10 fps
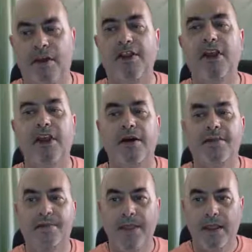a year.
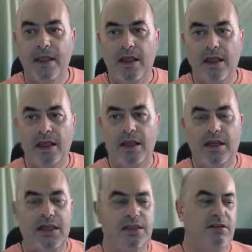
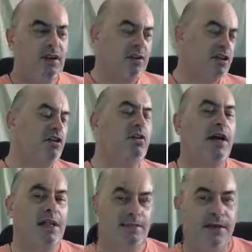Okay, so it's not too
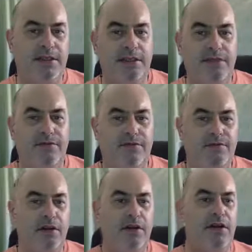expensive,
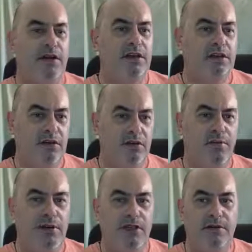but it's still a
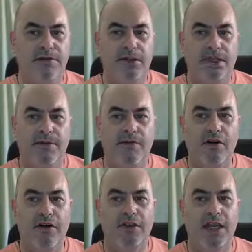medium ticket
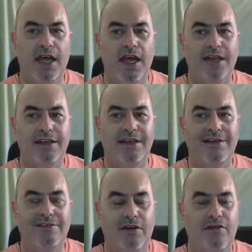product, and
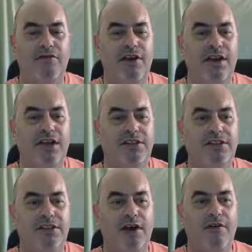you've got to really ask
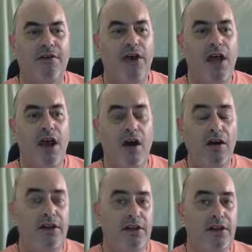yourself,
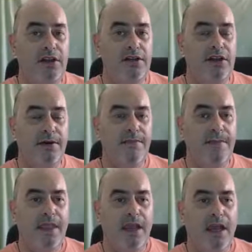are you going to use it?
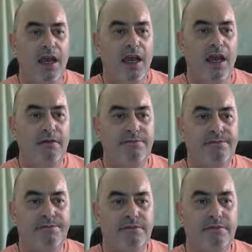
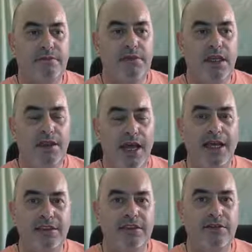
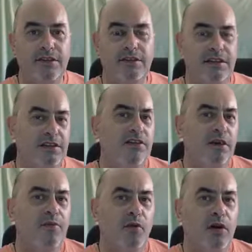That is the
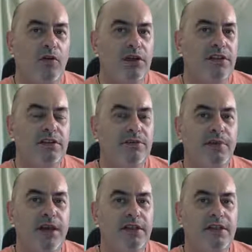number one question, is a
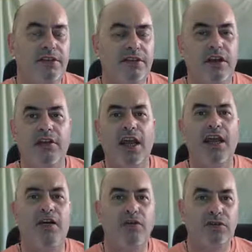buying decision. Don't
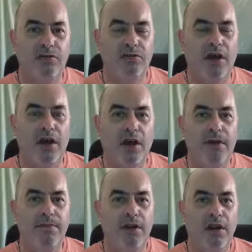get caught up with the
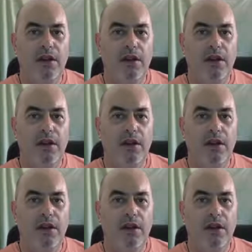hype.